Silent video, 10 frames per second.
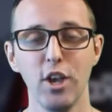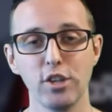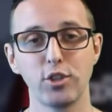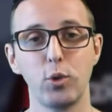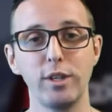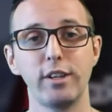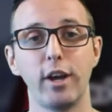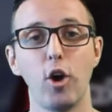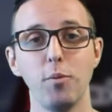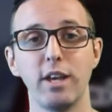So Quentin,
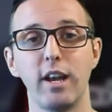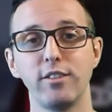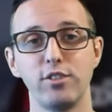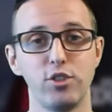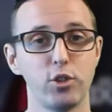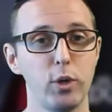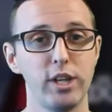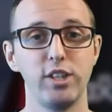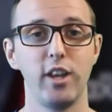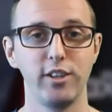I hope that answers your
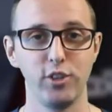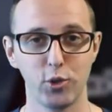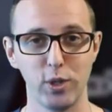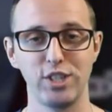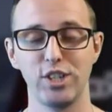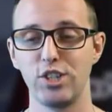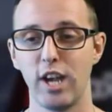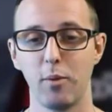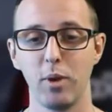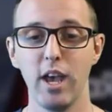question,
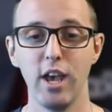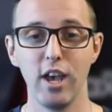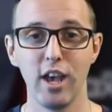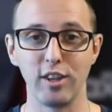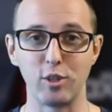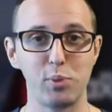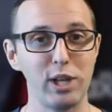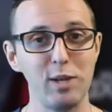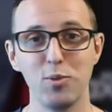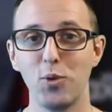champ. There's
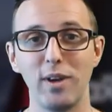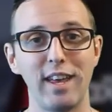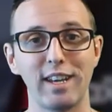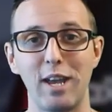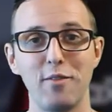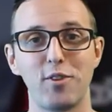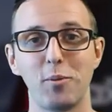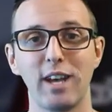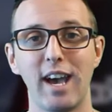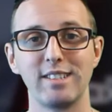plenty more where that came
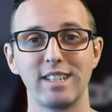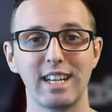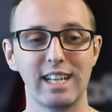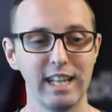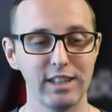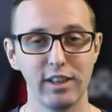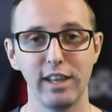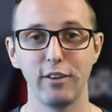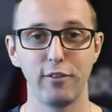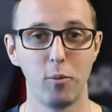from, guys. Click the
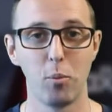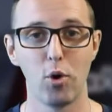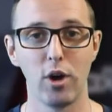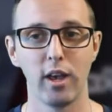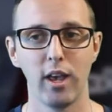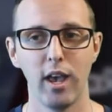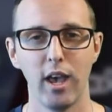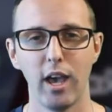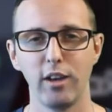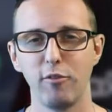link for more,
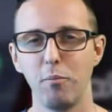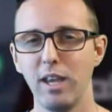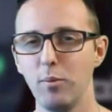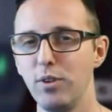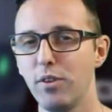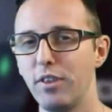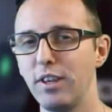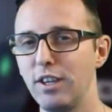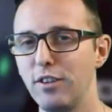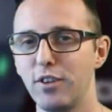and if maybe you're
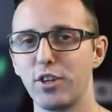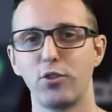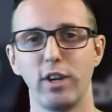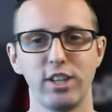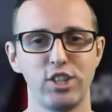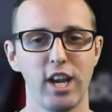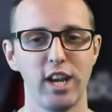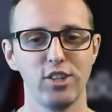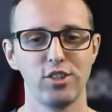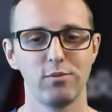thinking of a career
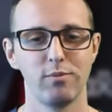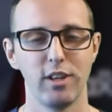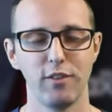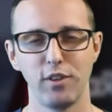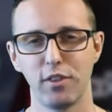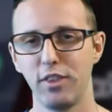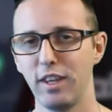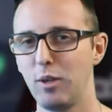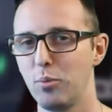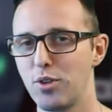change, if you're
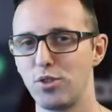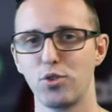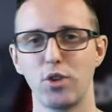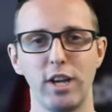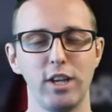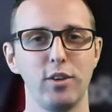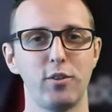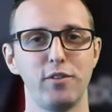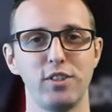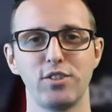thinking personal training
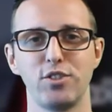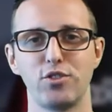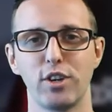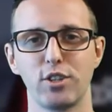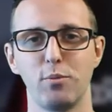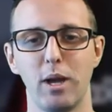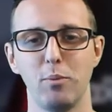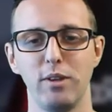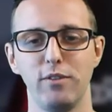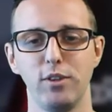or fitness instruction
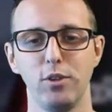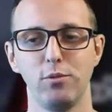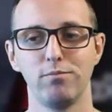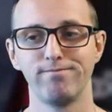might be for you,